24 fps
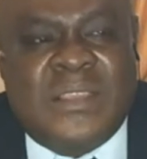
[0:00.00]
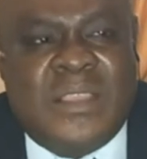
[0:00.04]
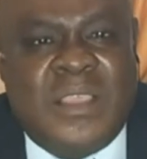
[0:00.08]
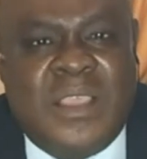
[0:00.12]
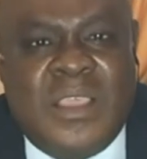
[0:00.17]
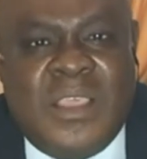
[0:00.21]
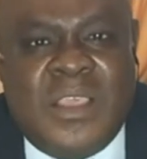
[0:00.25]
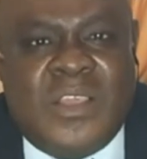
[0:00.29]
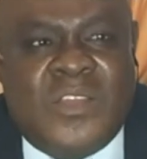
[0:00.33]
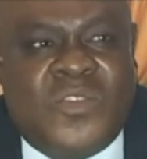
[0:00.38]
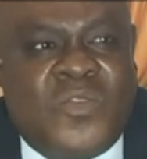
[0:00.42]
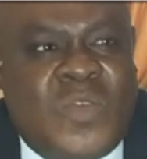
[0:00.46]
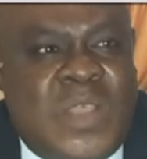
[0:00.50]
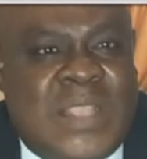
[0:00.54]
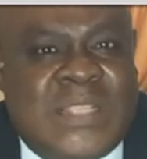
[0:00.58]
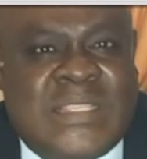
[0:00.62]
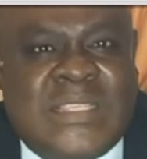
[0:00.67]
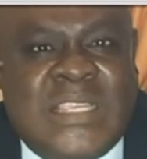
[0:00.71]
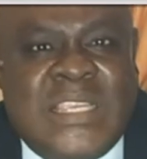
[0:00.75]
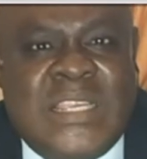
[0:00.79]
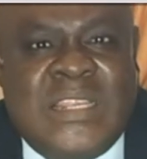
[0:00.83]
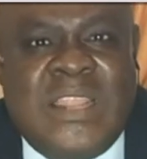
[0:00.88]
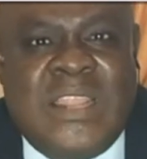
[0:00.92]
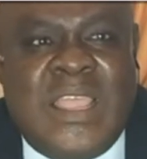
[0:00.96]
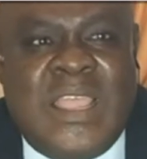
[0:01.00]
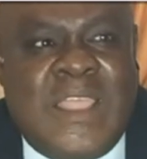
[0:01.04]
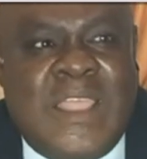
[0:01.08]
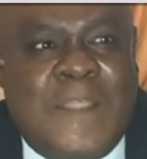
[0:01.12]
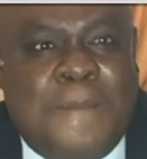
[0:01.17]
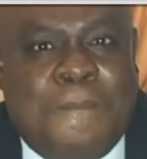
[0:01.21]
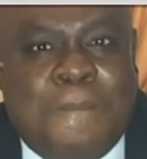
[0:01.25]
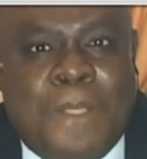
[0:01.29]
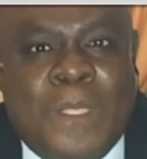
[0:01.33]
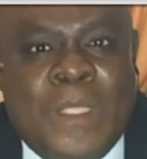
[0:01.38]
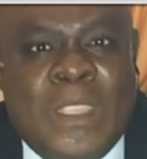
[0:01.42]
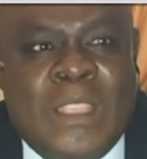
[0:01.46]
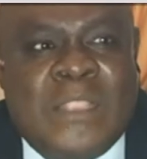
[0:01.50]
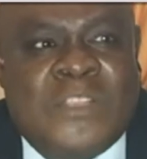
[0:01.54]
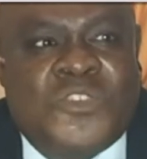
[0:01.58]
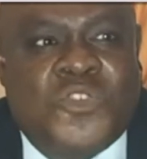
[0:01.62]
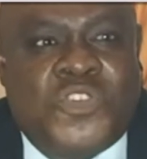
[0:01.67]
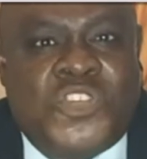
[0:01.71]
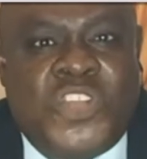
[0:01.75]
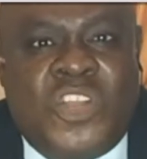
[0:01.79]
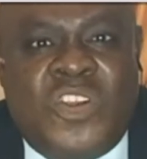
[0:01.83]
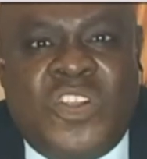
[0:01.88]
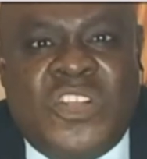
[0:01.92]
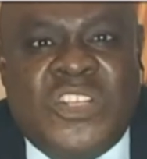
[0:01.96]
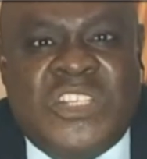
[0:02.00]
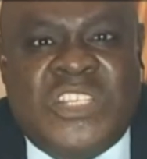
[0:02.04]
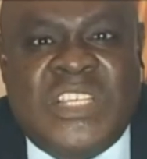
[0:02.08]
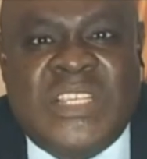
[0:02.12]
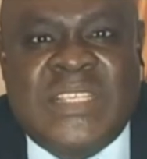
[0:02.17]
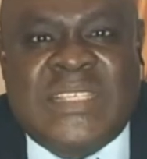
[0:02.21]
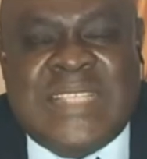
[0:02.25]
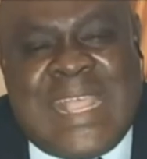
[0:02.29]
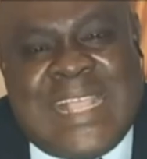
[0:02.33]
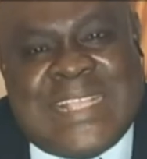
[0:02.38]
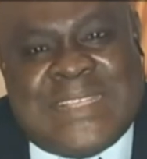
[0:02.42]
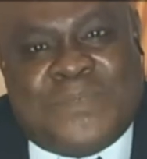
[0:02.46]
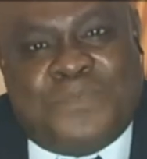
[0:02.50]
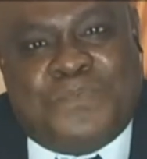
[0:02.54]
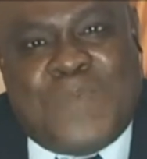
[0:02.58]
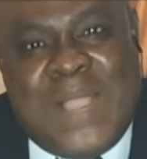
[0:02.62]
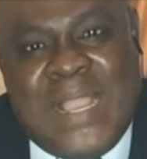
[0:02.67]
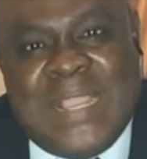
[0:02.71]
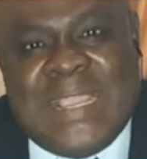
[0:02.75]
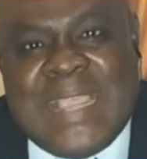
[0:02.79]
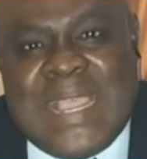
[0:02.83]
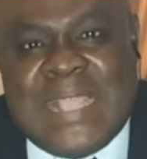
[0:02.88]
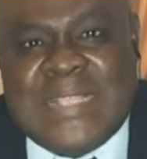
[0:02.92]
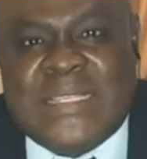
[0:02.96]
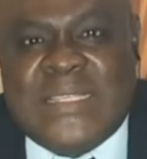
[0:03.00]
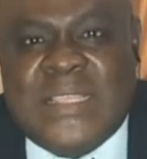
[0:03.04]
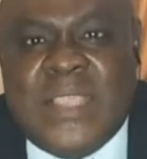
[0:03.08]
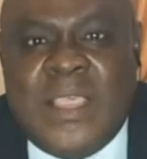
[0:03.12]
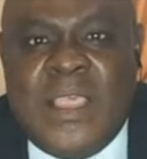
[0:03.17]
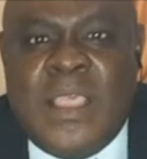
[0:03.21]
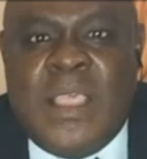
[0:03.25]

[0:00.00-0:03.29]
True. You are seeing um, sociologists as bankers.